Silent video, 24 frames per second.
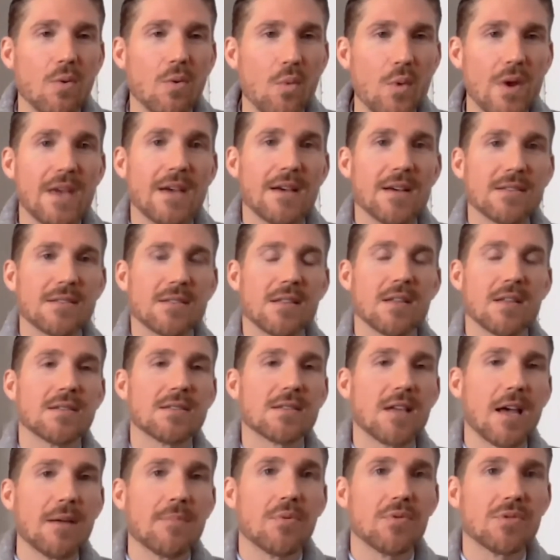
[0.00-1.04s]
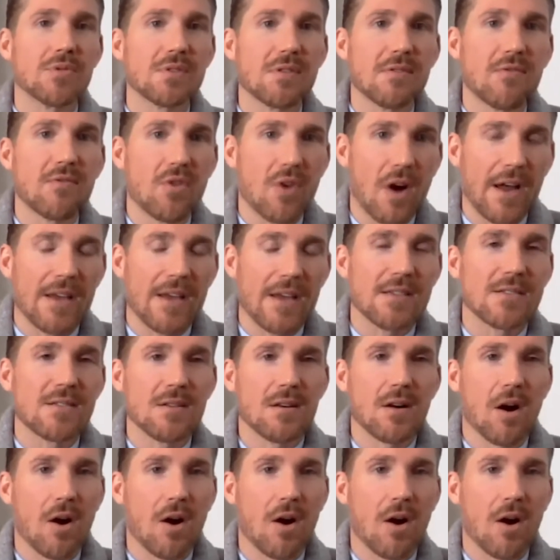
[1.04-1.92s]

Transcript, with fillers: We, as the disciples of Christ,